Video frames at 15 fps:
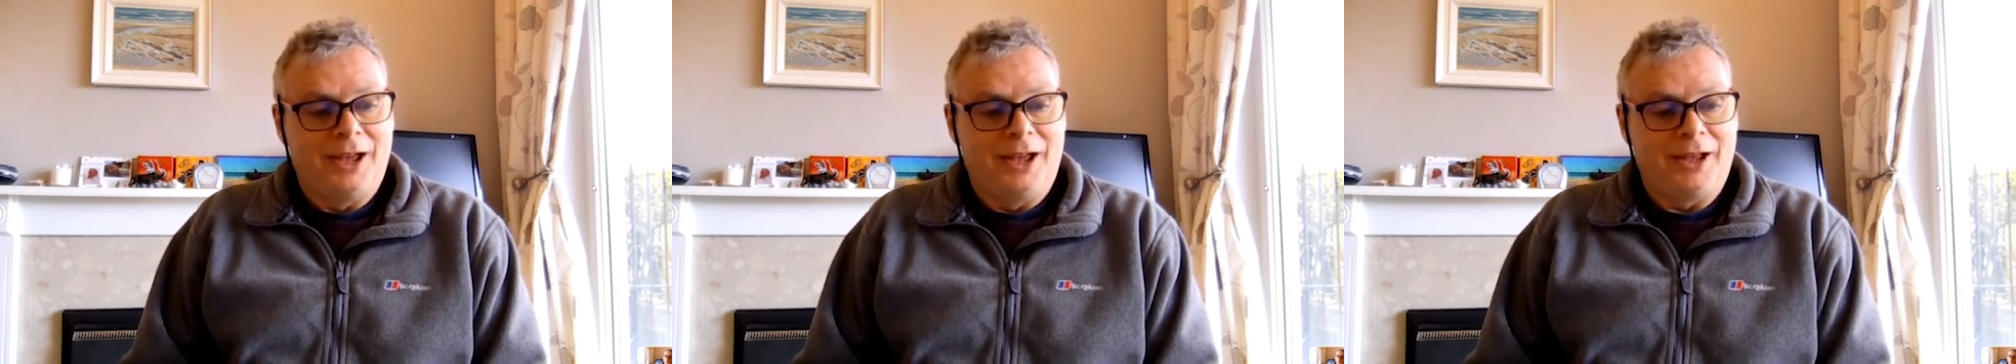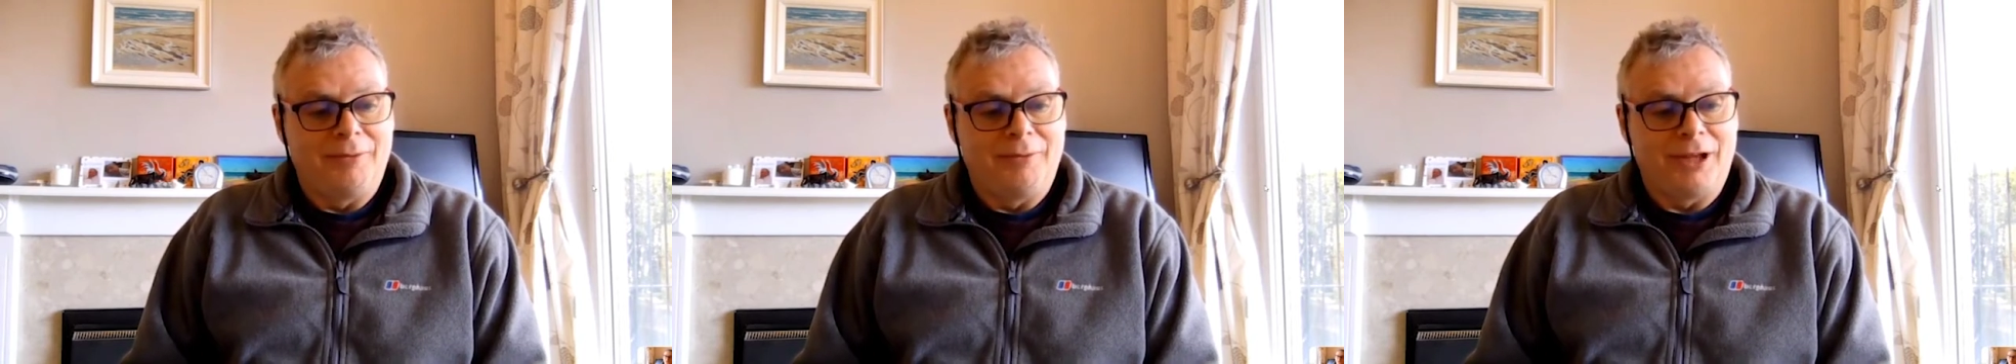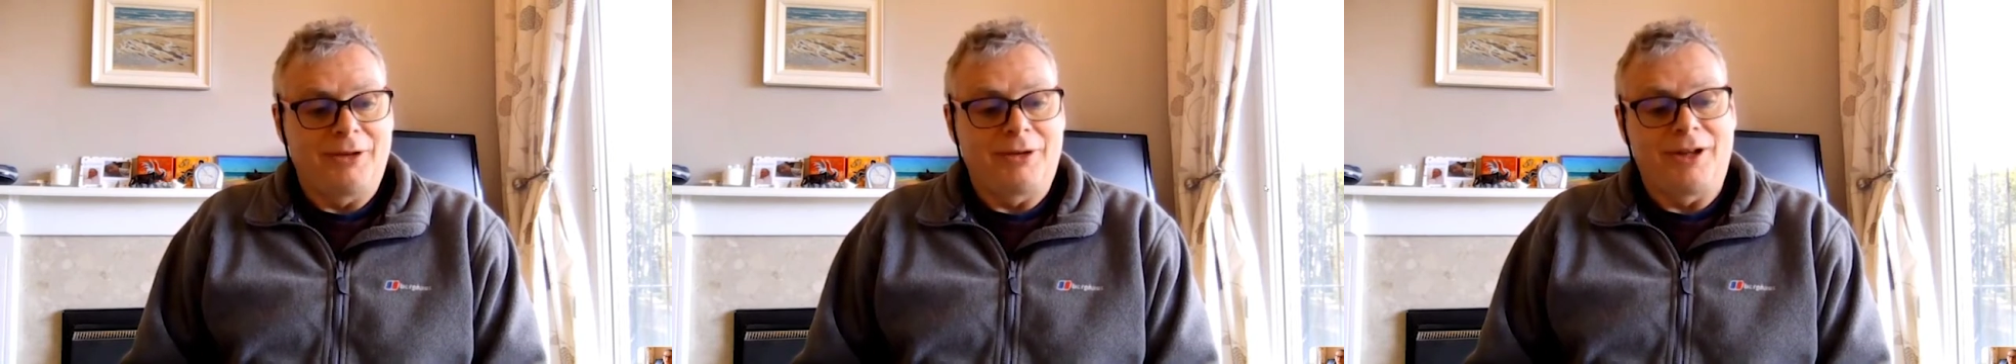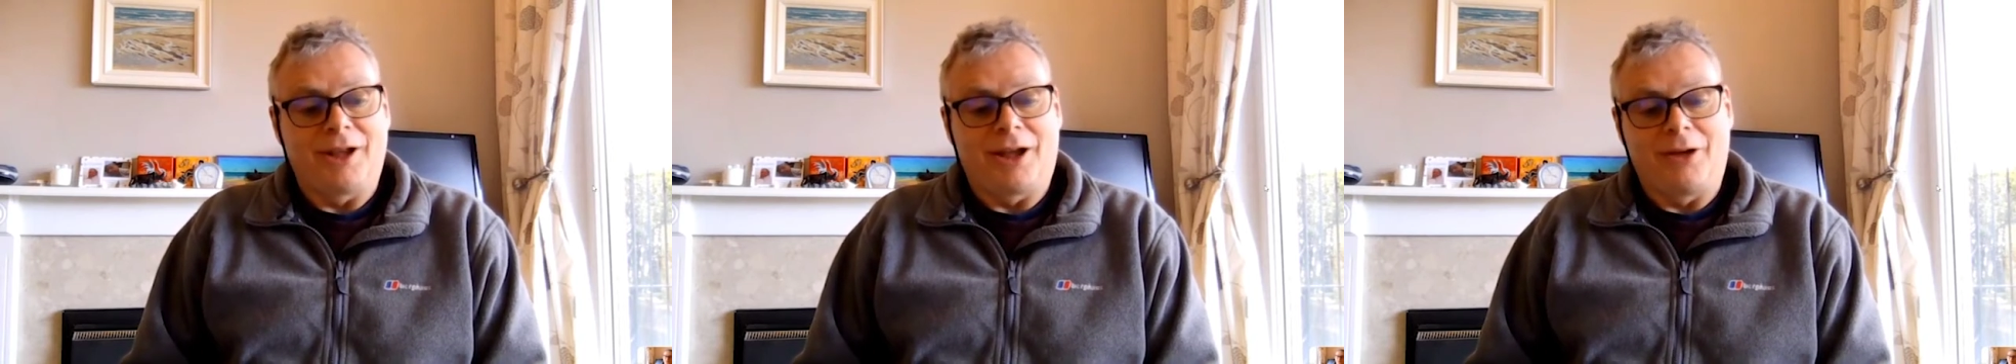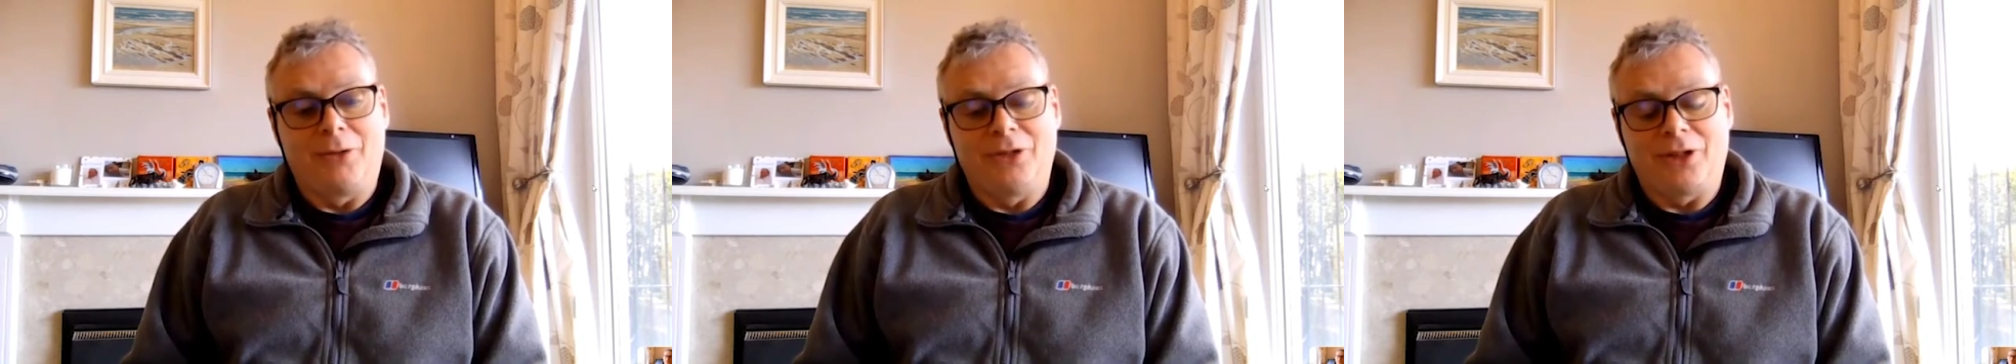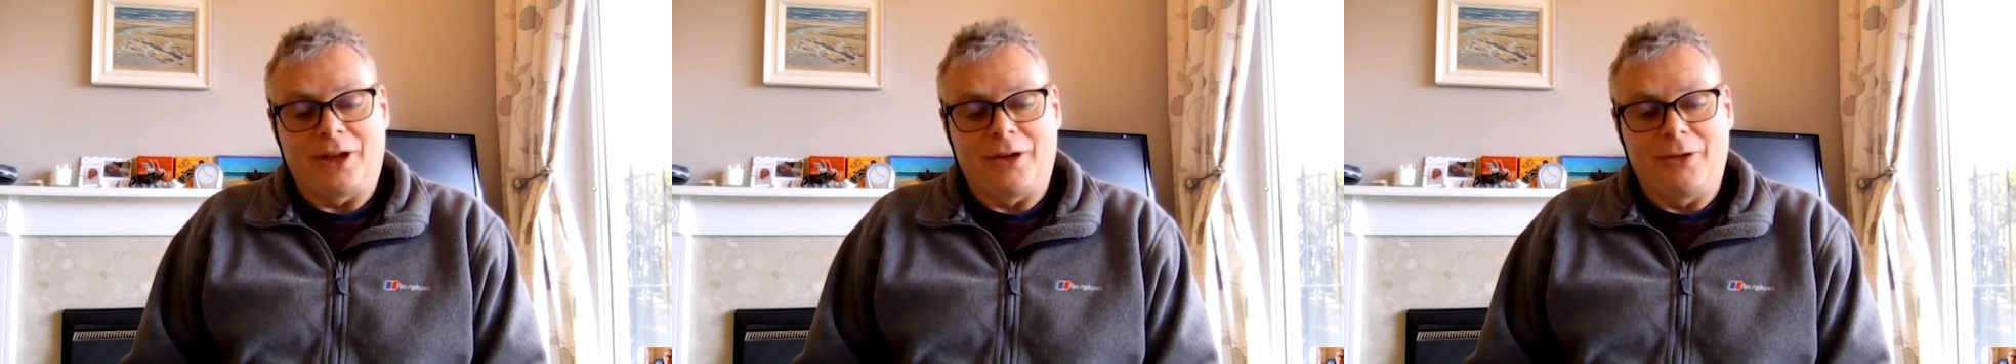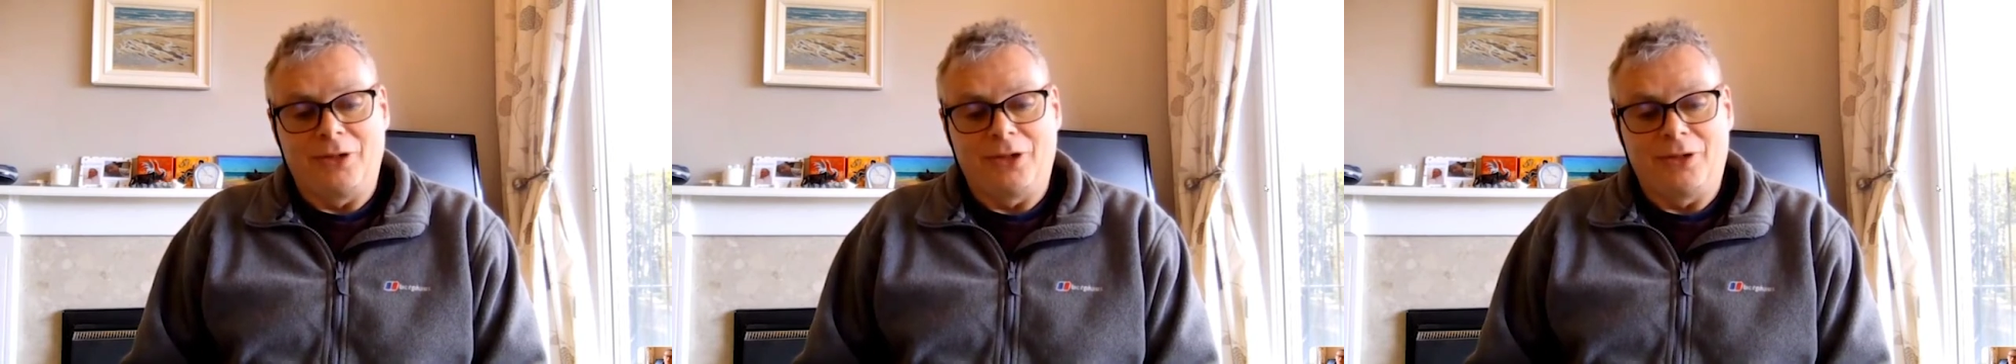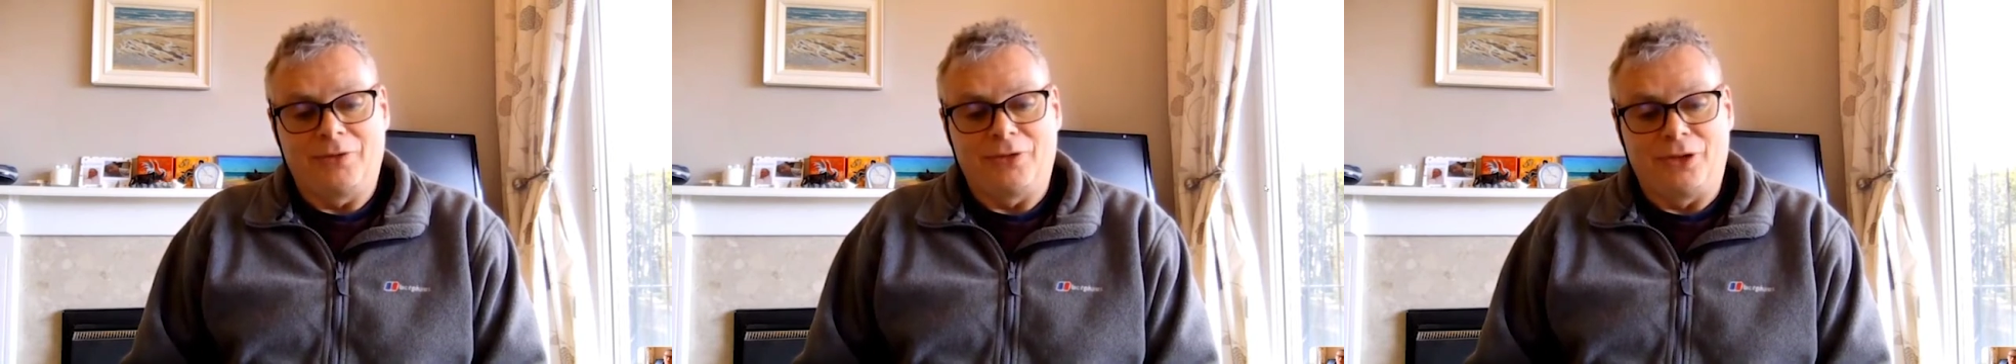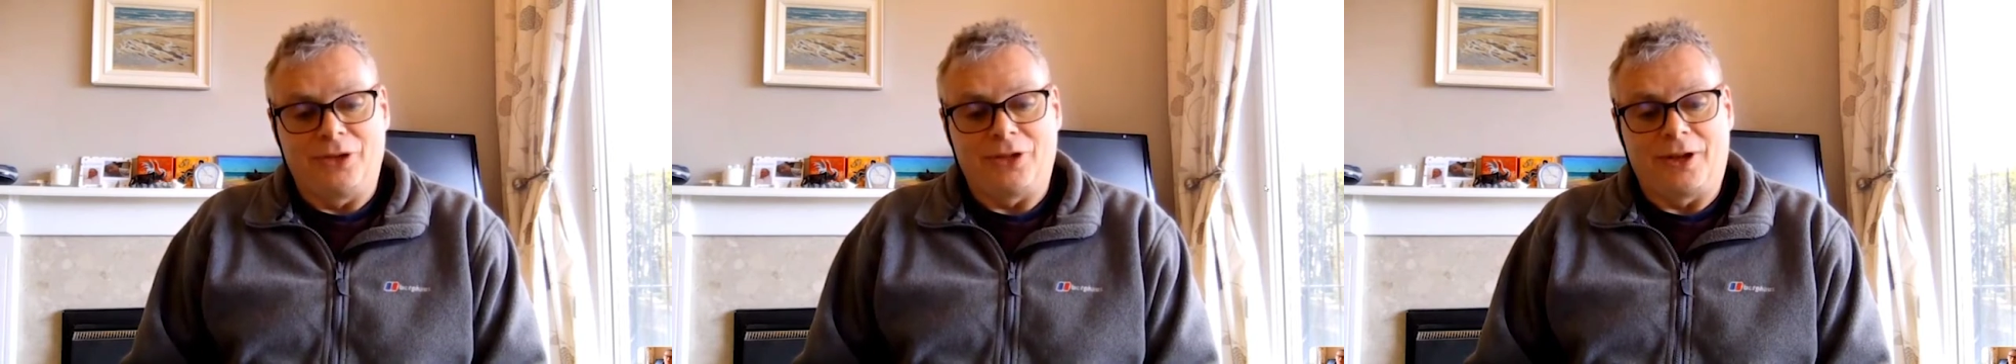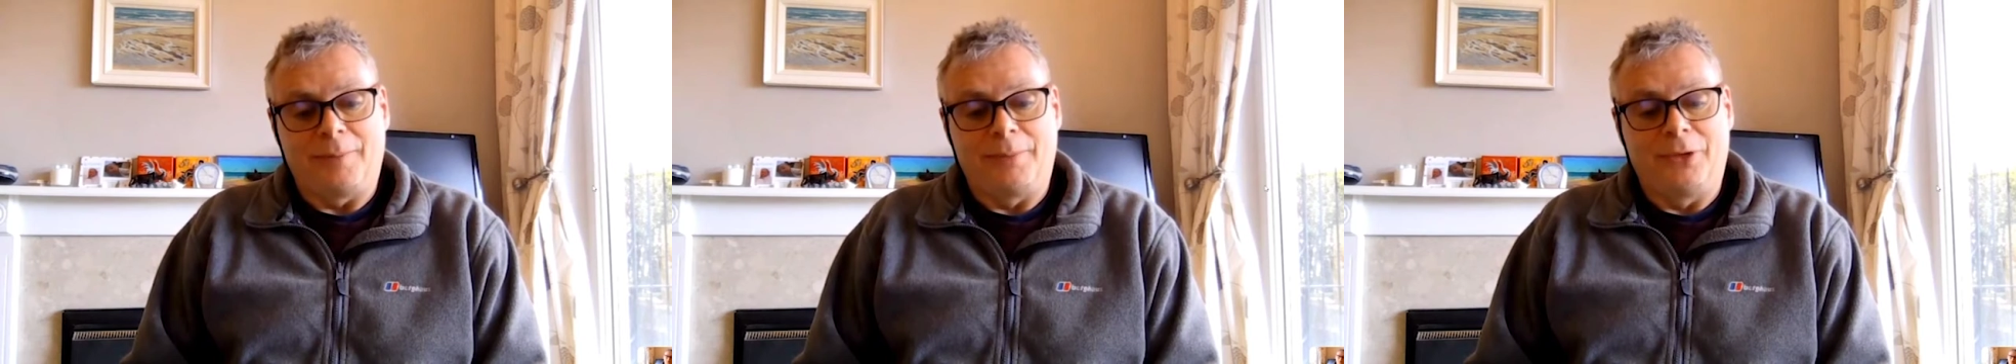locally, I was, for
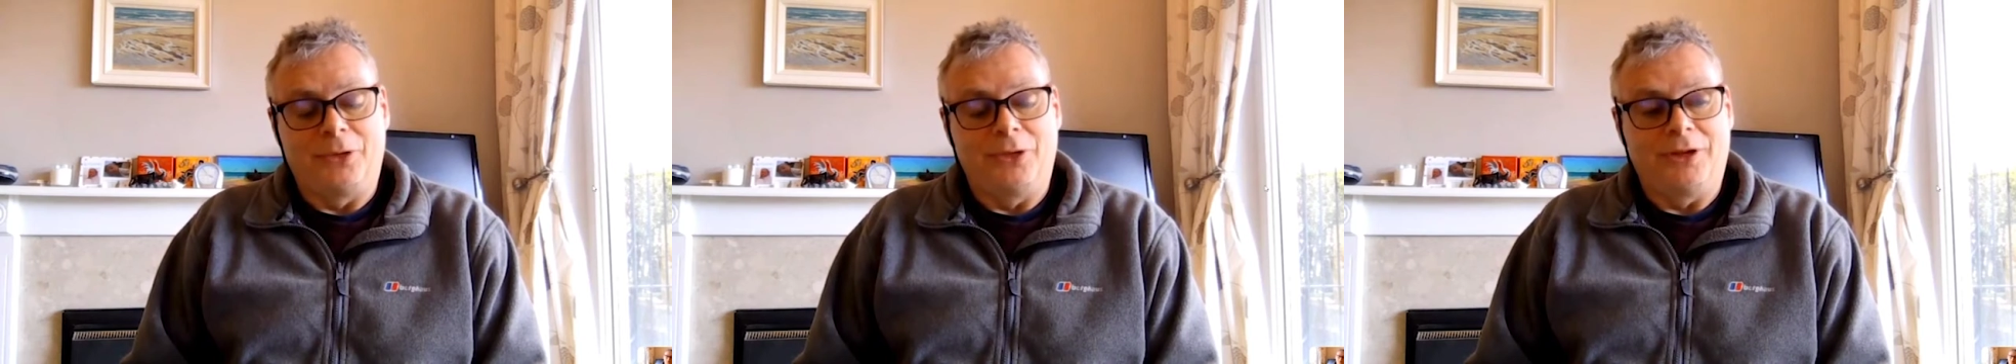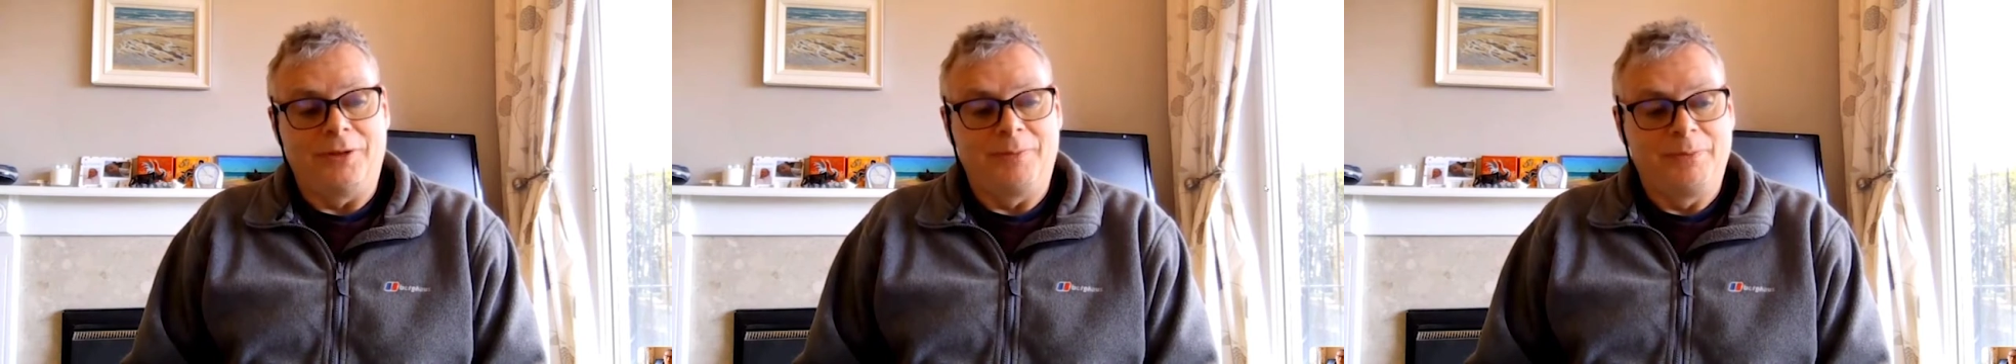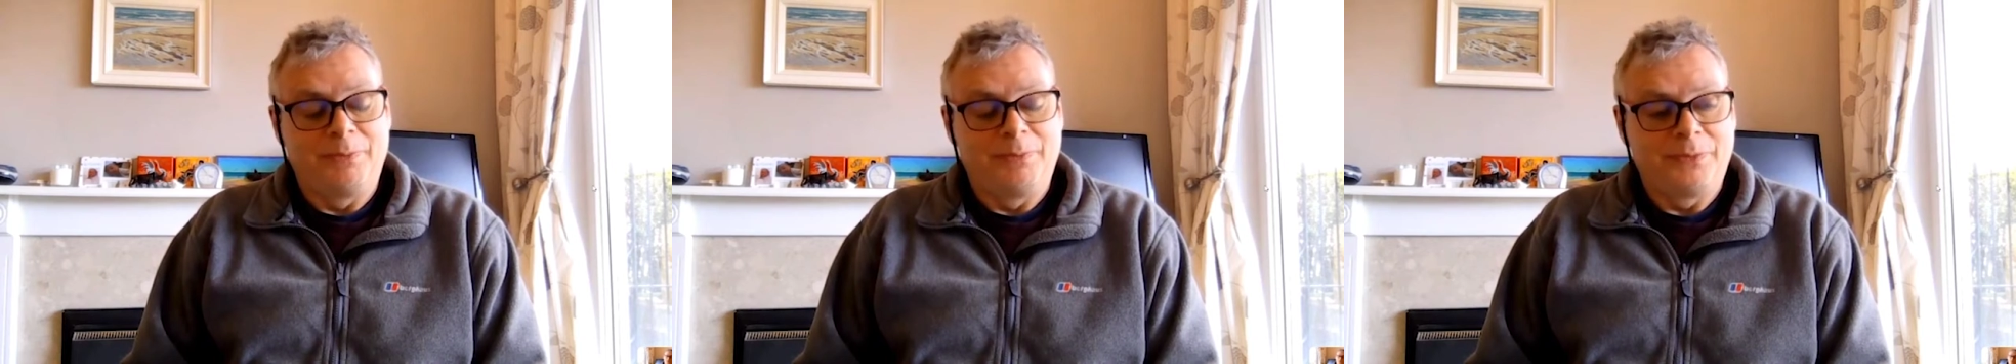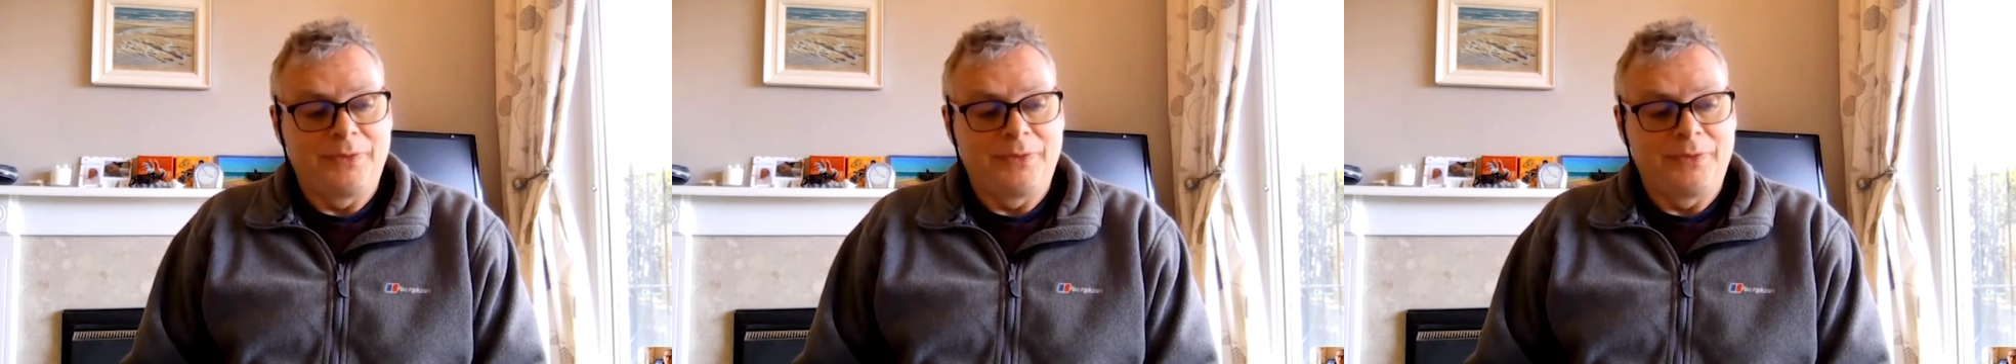example, the